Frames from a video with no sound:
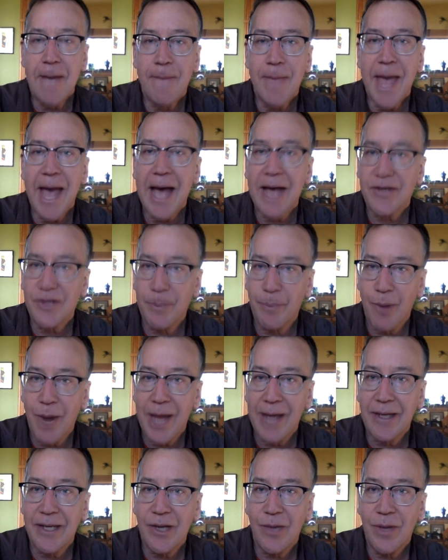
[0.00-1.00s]
Ask
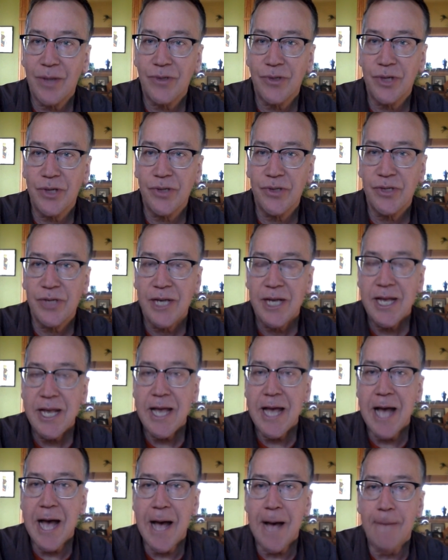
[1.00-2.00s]
Bradley questions,
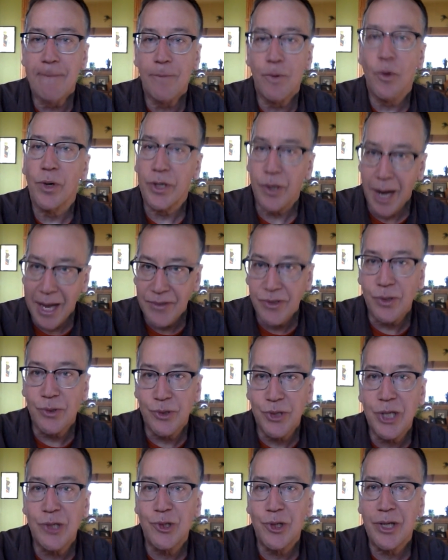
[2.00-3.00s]
or you ask your
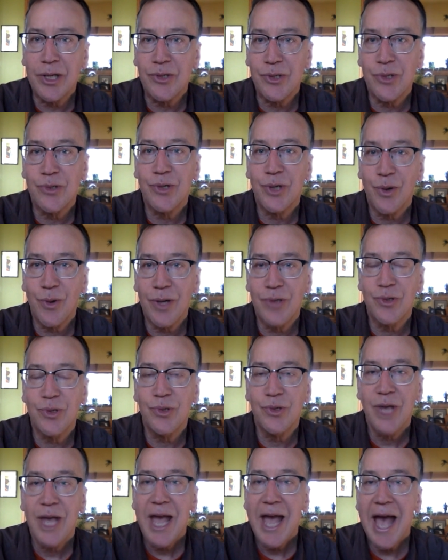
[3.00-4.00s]
teaching assistant
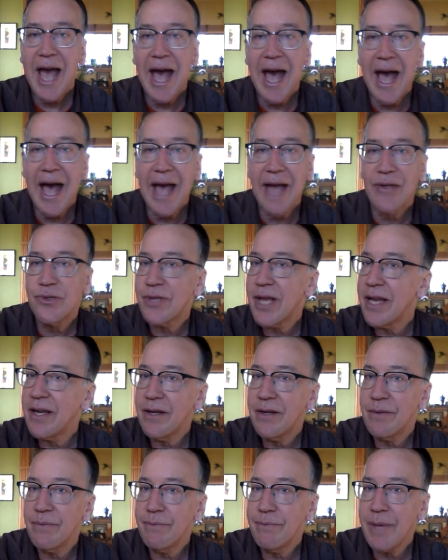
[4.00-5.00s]
questions, and
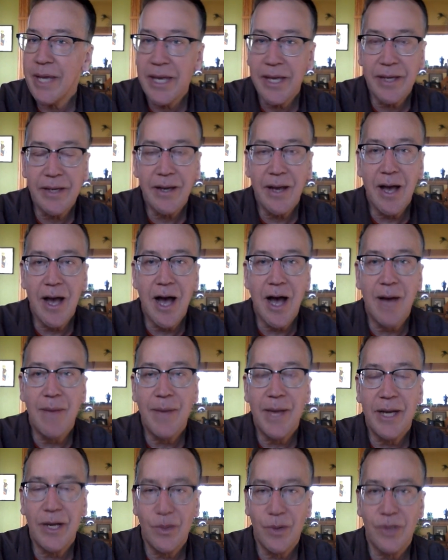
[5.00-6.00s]
send me
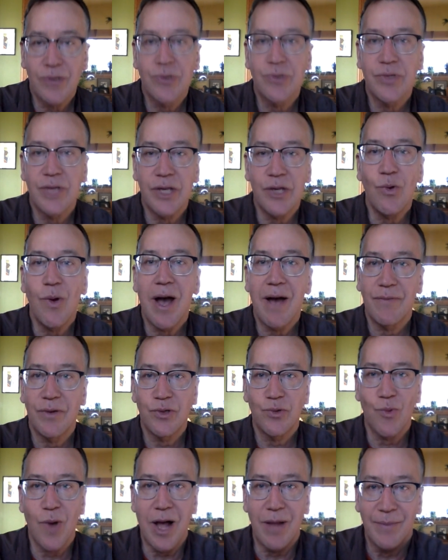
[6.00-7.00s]
any questions that you have
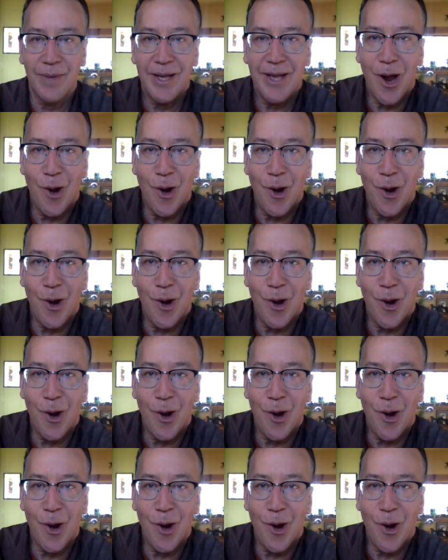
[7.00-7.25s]
as well.